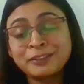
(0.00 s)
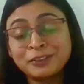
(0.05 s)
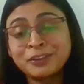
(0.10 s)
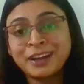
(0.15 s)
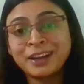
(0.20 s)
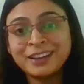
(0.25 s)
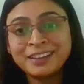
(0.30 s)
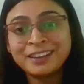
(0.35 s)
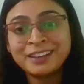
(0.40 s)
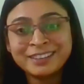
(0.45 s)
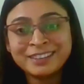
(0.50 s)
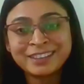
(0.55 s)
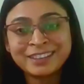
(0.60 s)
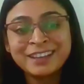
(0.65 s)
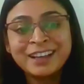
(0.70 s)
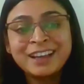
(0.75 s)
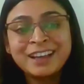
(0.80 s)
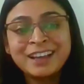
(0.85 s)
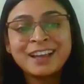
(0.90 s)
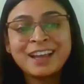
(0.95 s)
different parts of the
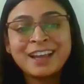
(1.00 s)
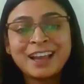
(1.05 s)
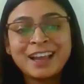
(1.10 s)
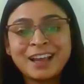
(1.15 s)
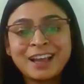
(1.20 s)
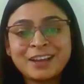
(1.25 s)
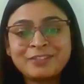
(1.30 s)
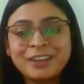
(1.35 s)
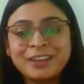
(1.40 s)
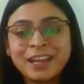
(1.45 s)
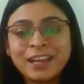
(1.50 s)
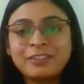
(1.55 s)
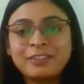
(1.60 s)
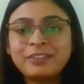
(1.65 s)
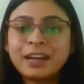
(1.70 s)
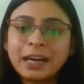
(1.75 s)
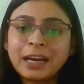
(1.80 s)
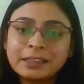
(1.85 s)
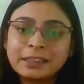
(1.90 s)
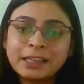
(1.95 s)
country.
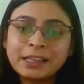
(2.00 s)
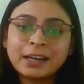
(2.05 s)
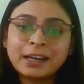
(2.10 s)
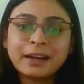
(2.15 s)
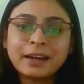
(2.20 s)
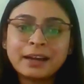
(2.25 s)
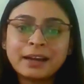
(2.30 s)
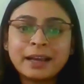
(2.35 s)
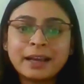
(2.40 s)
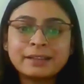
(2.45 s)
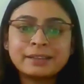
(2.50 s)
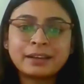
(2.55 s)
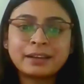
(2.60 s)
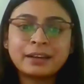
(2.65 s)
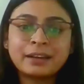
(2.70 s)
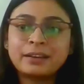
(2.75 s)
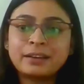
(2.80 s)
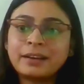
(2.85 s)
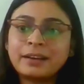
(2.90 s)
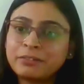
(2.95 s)
We have
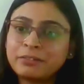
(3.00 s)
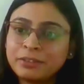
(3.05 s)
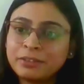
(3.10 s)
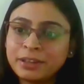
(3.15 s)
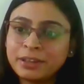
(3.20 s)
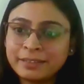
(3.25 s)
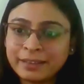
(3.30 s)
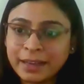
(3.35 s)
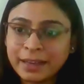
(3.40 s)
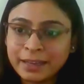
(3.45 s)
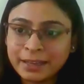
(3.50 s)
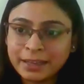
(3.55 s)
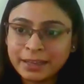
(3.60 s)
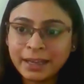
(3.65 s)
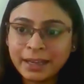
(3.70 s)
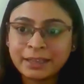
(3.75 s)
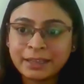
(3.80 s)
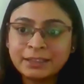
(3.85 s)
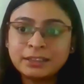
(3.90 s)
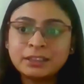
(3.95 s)
Radha as our graphic
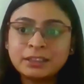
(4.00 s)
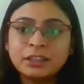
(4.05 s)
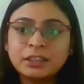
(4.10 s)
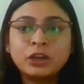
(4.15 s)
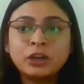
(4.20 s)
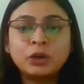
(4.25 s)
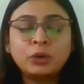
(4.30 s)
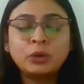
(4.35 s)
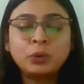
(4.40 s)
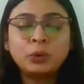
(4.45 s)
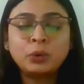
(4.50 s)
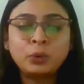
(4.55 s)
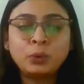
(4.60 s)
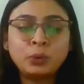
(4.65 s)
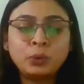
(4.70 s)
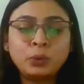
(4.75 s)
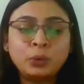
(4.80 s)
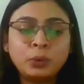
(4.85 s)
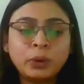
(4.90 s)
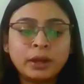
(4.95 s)
design head,
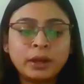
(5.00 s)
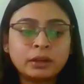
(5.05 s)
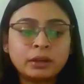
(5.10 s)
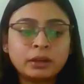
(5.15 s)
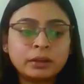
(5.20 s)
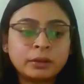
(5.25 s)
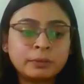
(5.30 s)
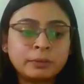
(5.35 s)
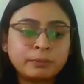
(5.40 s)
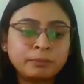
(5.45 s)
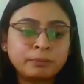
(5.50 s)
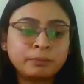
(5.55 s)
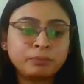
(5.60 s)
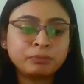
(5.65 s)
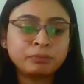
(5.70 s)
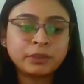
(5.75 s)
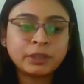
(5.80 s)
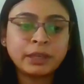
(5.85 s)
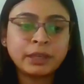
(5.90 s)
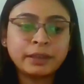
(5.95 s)
who
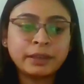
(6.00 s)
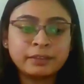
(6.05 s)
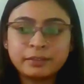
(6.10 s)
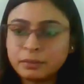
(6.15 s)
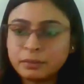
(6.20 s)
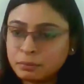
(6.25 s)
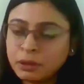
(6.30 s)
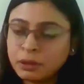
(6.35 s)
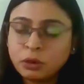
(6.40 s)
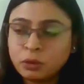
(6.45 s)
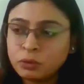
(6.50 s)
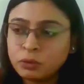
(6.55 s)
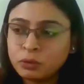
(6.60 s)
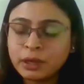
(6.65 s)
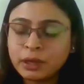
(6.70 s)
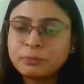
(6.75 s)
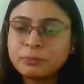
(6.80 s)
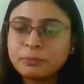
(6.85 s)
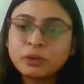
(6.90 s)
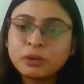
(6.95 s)
who
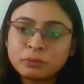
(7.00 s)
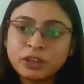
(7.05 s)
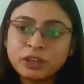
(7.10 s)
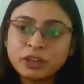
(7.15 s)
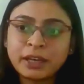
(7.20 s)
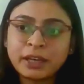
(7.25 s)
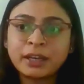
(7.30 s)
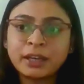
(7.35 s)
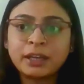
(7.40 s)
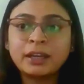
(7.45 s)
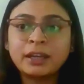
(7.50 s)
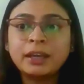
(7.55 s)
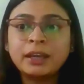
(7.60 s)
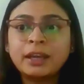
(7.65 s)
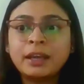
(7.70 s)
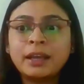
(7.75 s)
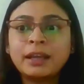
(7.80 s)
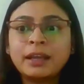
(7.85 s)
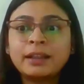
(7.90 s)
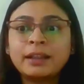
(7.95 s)
comes from Chennai.
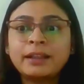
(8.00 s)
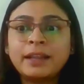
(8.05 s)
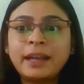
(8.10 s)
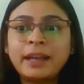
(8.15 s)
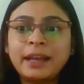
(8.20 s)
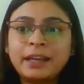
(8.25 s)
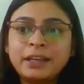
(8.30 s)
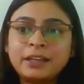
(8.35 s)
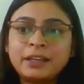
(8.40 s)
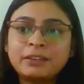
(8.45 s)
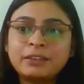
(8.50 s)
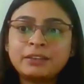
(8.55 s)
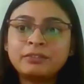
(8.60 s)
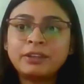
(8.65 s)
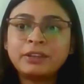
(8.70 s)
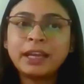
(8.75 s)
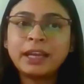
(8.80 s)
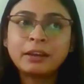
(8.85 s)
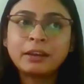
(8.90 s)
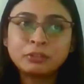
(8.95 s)
Then
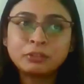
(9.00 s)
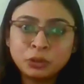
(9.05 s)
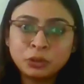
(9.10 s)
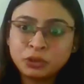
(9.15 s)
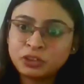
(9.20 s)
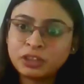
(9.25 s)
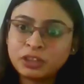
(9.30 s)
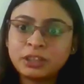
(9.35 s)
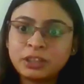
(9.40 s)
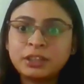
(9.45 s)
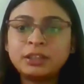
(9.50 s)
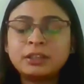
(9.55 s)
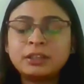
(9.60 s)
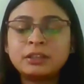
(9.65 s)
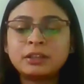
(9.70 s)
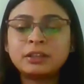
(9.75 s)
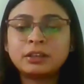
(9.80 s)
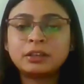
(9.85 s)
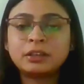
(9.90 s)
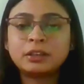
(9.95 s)
we have Khushi
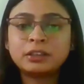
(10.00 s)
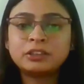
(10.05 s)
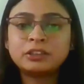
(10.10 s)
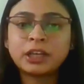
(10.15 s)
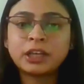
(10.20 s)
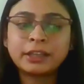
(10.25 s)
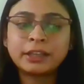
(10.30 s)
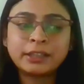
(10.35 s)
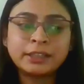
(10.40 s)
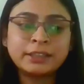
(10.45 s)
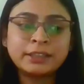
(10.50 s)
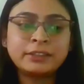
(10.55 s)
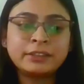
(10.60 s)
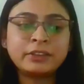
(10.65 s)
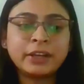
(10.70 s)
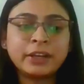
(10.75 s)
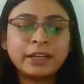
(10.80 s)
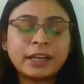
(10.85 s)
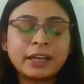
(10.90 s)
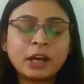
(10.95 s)
Jamgeet
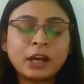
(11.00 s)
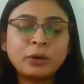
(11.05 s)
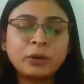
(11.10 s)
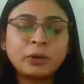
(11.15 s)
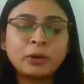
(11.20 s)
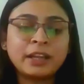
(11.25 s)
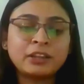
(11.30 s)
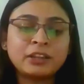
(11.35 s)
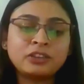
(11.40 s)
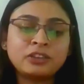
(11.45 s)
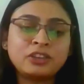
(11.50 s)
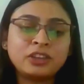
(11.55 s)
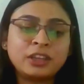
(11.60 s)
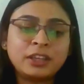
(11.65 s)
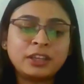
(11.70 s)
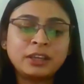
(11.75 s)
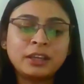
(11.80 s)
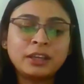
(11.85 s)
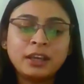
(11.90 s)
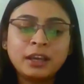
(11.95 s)
right now, and
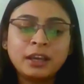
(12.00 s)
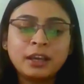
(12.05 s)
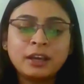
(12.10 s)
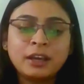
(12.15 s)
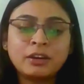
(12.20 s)
she